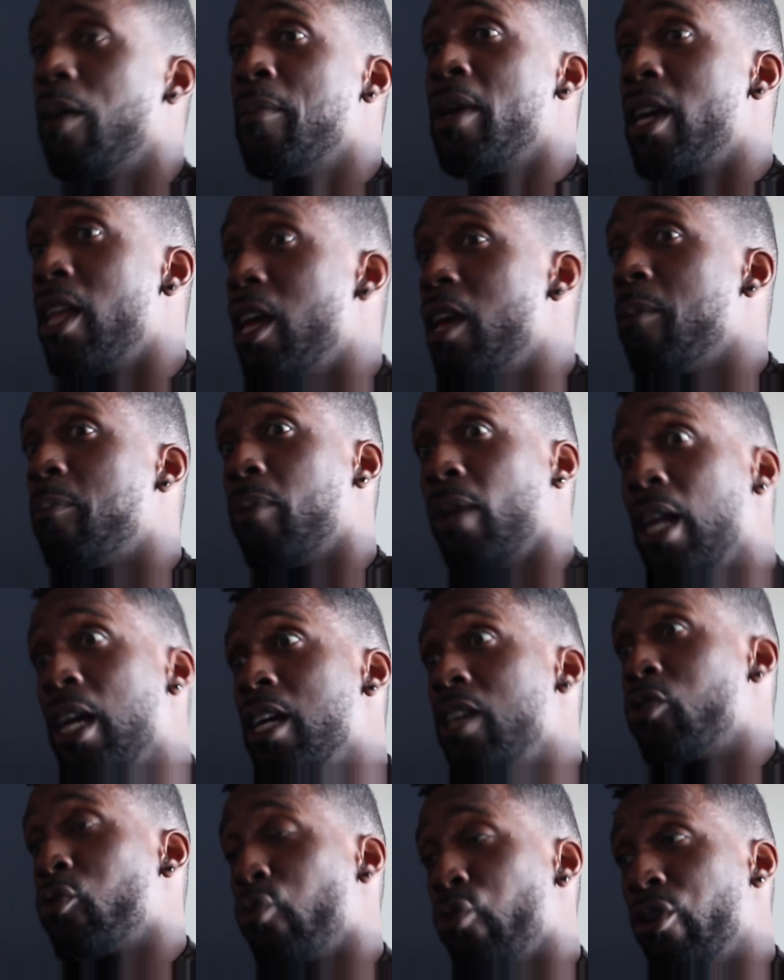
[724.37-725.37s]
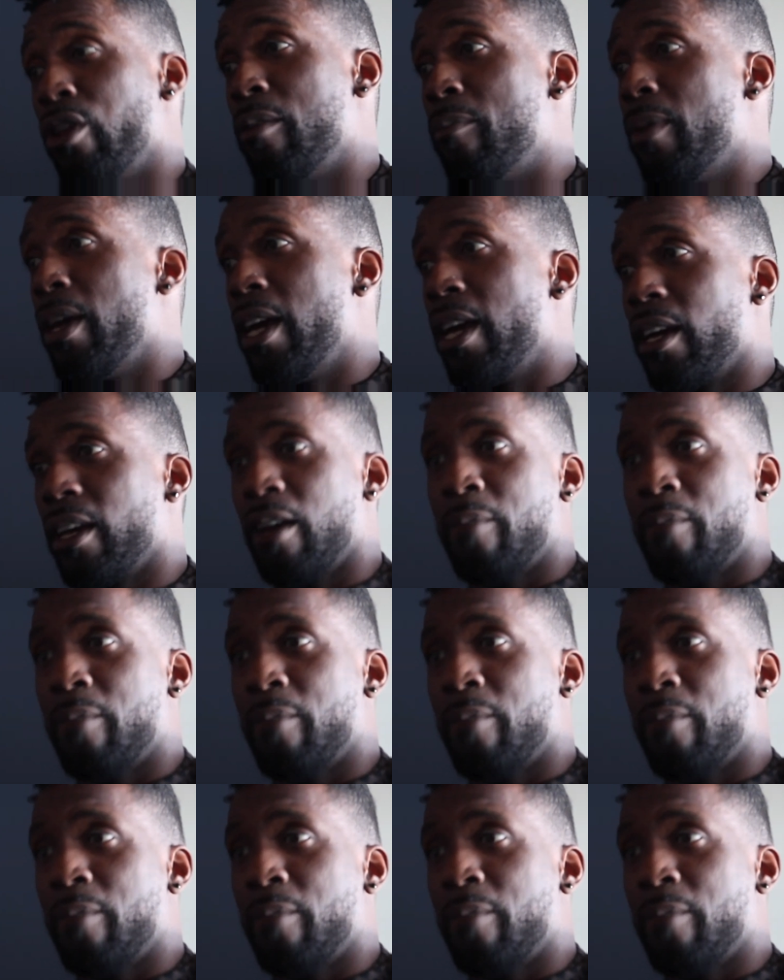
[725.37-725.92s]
I mean, it plays really big.